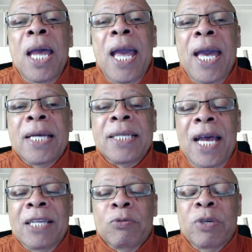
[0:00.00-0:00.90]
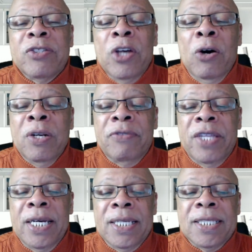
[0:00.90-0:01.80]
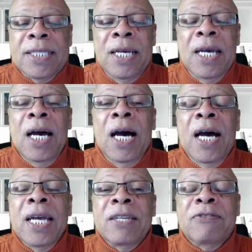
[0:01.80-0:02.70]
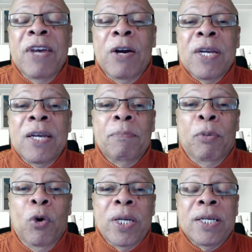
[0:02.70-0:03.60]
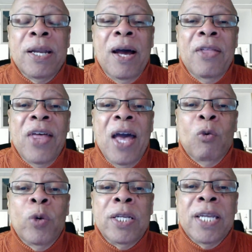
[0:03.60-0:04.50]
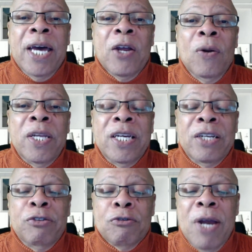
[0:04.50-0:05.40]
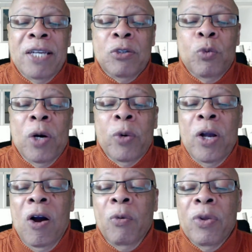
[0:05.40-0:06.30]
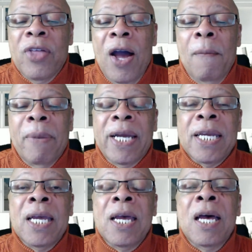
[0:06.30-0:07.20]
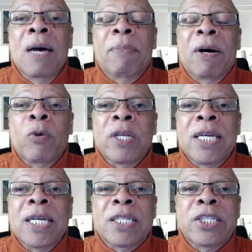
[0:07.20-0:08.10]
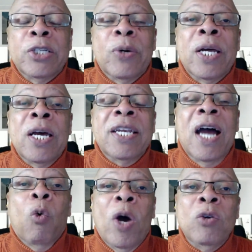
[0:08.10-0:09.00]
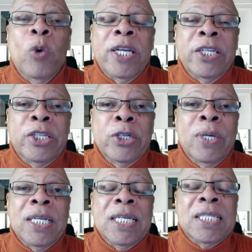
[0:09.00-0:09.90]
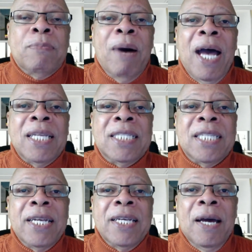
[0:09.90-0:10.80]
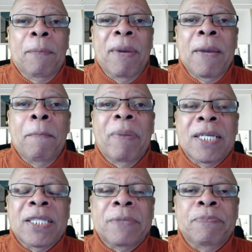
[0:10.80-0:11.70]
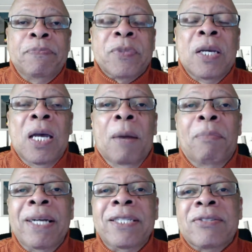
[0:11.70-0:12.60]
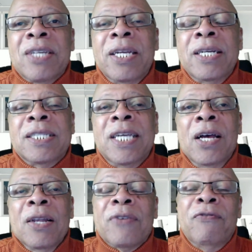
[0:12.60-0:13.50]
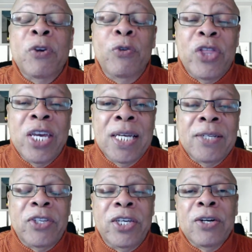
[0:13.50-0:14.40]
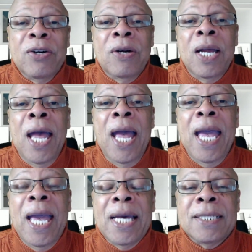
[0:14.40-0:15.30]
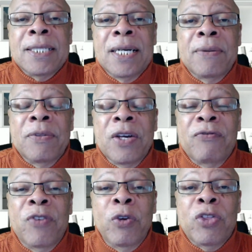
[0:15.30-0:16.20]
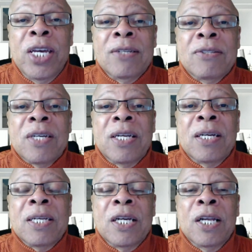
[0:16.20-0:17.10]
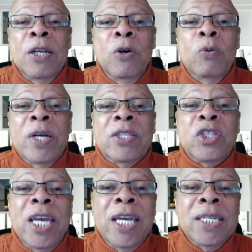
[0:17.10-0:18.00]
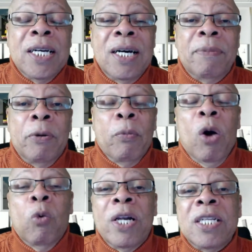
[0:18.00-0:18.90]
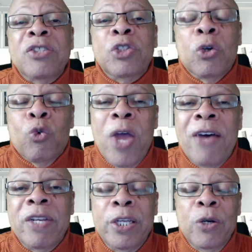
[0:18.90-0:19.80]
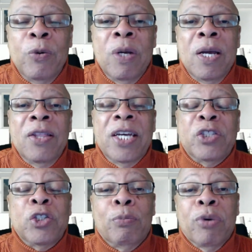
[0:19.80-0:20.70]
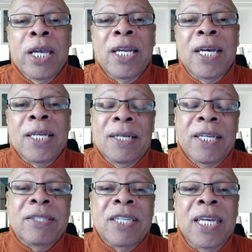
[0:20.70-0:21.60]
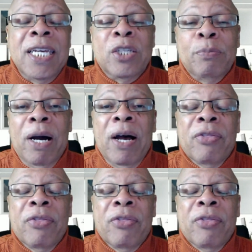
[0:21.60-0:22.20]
And as a result of this, it's very important that we not only address where we are with our money, but we need to do it. Now, one way to do it is by setting up a budget. A budget is going to entail a few things here, and a few things going to include what your income or what is your revenue that you're bringing in, let's say each month.